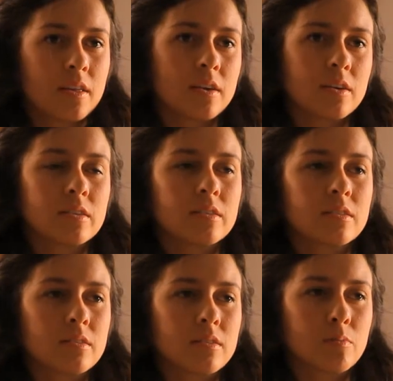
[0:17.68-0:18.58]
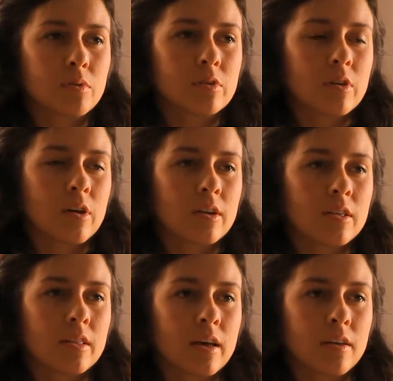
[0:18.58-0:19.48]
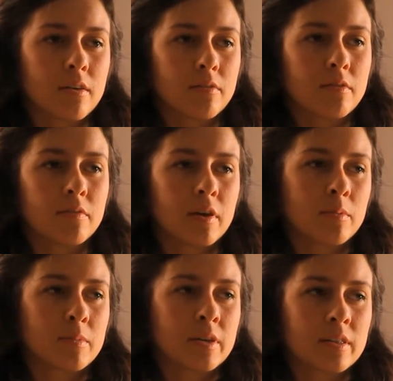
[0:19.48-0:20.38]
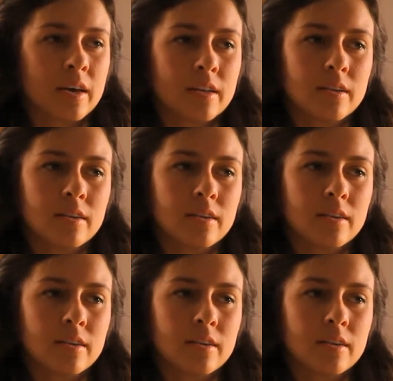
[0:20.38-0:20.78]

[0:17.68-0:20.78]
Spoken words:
There is the persona of a family that